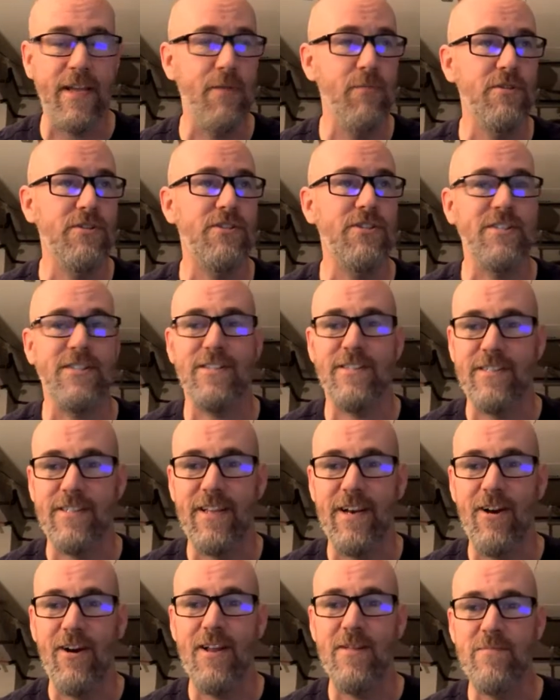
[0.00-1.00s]
it was just, you
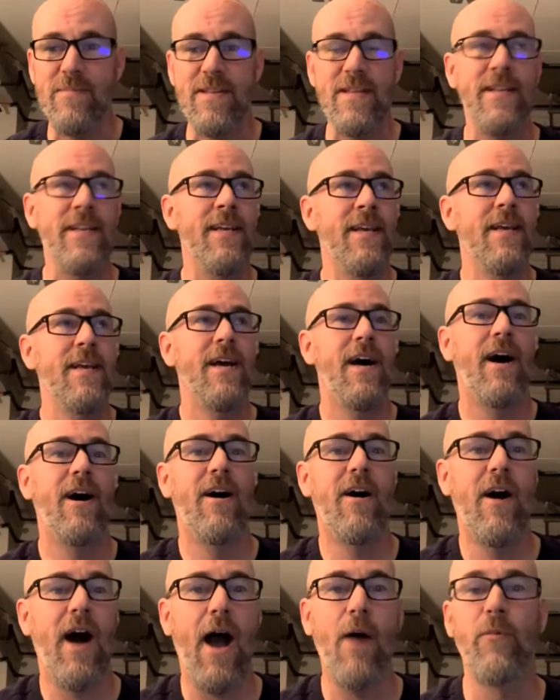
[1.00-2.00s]
know what I mean?
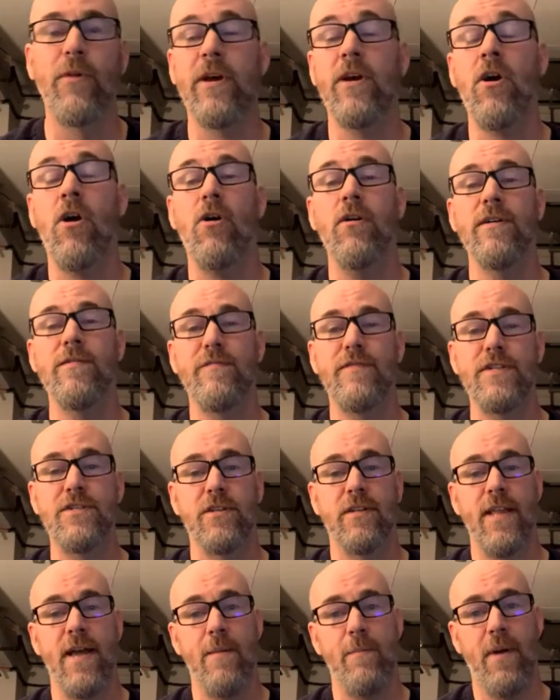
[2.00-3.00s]
I want to call it
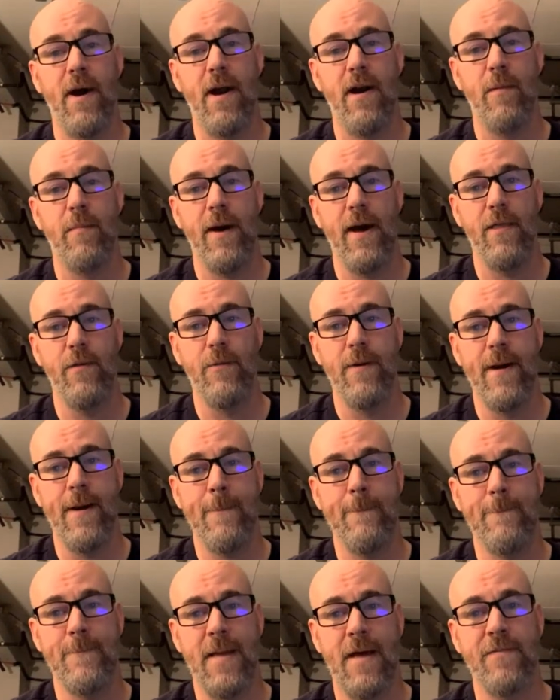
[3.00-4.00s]
Vigilampire, by the way.
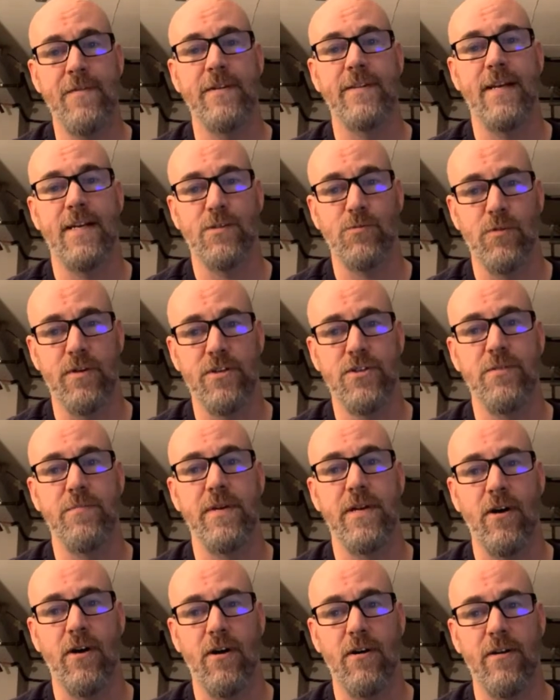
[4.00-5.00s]
I think that's what it should be
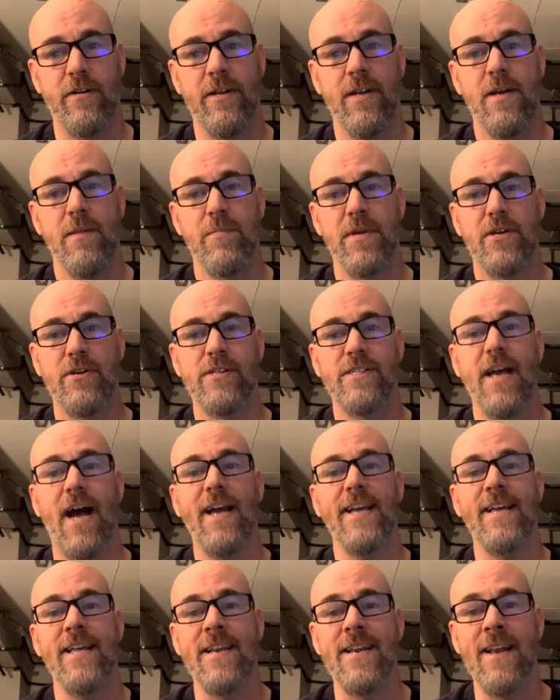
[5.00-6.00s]
called because I
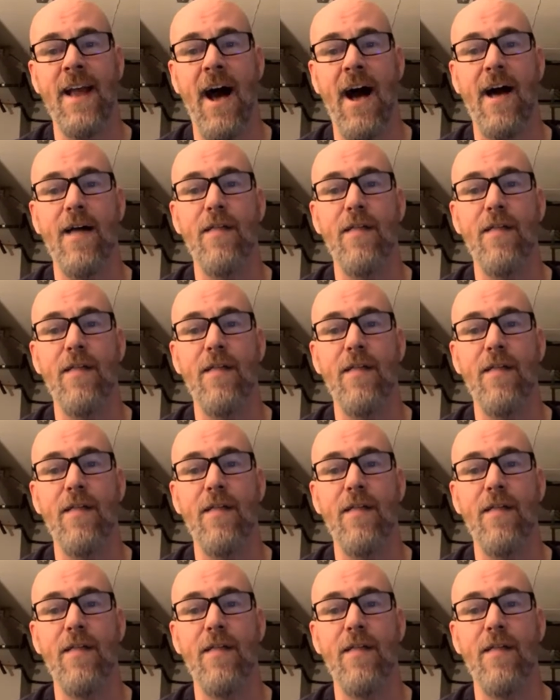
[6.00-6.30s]
cannot